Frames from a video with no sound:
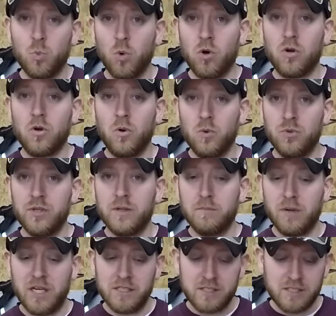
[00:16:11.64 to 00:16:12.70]
work holding
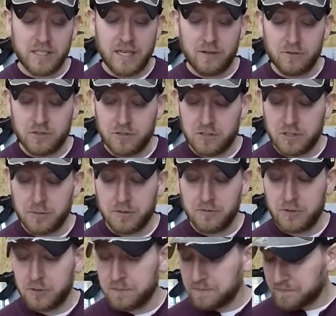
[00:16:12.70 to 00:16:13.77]
might sound to some of
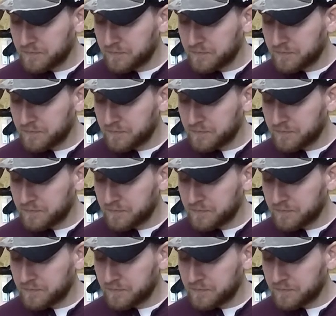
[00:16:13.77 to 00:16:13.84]
you.